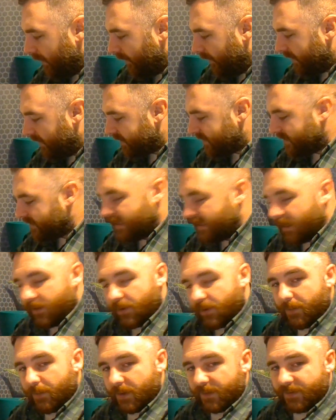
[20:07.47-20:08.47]
this is the
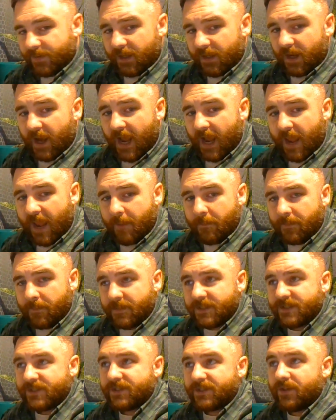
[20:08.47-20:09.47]
other book that I'm
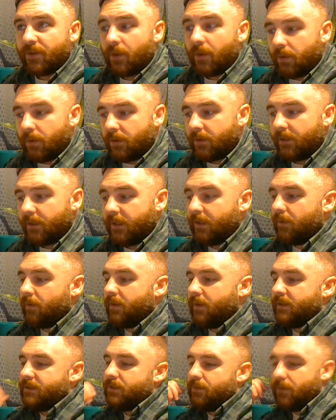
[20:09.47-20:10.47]
slowly
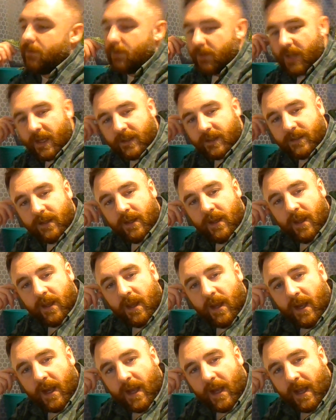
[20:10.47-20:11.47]
going to collect.
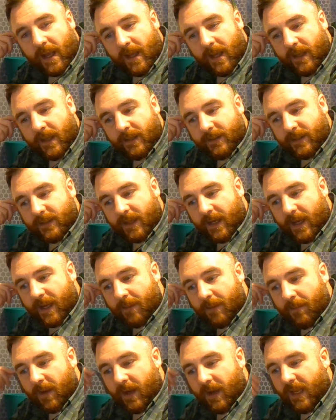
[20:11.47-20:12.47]
And
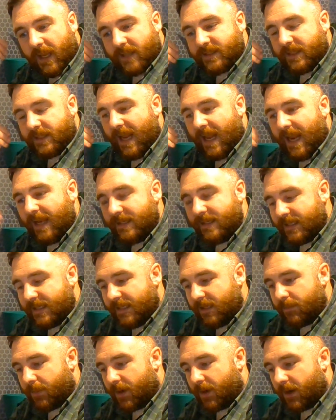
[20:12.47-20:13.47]
it's an
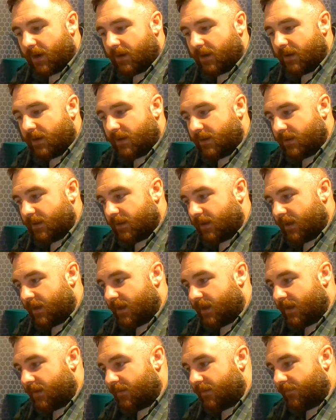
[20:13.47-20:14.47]
18-part
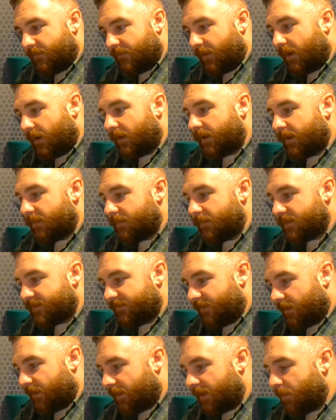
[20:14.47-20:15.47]
volume. It's
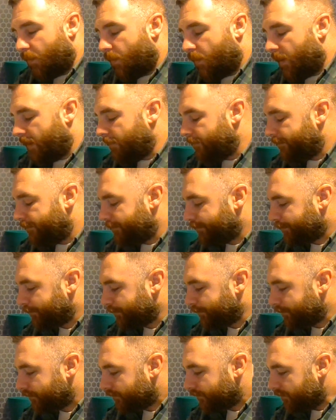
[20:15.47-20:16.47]
volume 1.
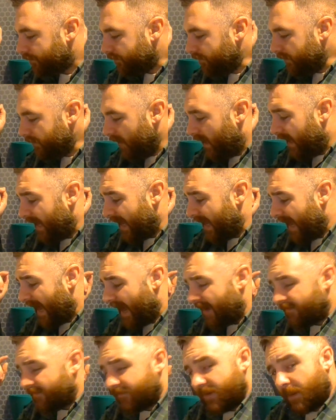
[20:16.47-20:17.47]
I
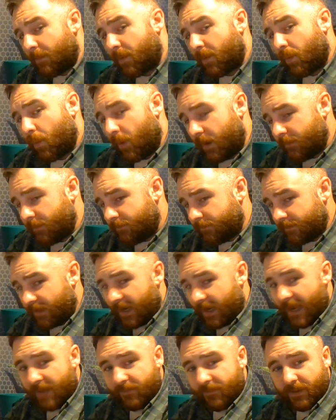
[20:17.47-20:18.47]
have number 1.
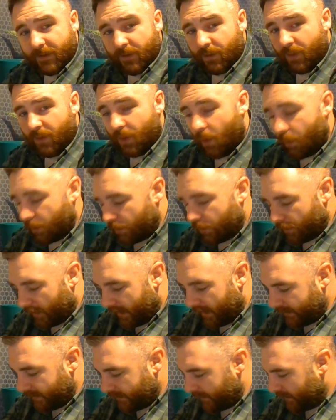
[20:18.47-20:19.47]
I have it in low
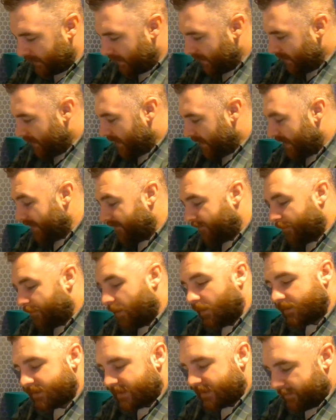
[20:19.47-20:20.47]
grade. I have
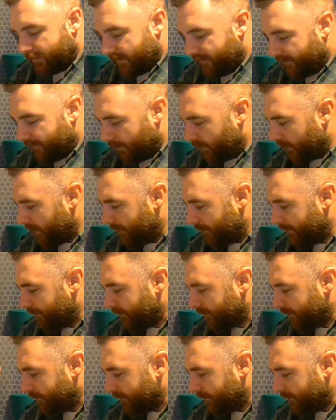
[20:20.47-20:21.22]
posted it before.